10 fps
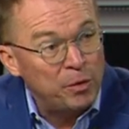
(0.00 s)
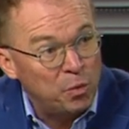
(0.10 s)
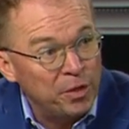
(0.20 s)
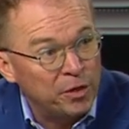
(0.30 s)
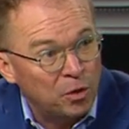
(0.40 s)

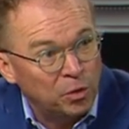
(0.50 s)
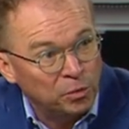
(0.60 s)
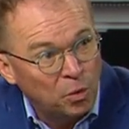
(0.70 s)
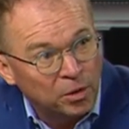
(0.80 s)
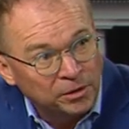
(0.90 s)
won the Cold
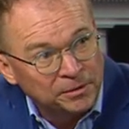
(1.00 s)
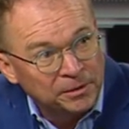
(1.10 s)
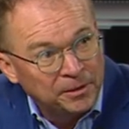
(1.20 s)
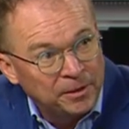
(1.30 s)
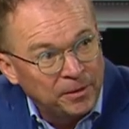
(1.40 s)
War.
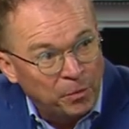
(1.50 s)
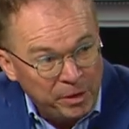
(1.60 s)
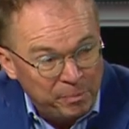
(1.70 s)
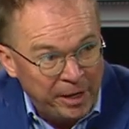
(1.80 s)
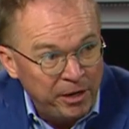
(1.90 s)
We
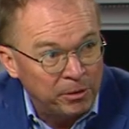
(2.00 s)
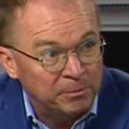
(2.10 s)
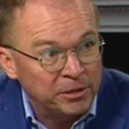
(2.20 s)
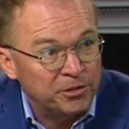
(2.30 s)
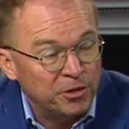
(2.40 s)

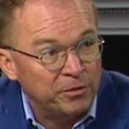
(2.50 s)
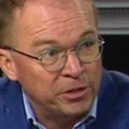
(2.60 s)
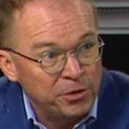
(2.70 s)
bankrupted the Soviet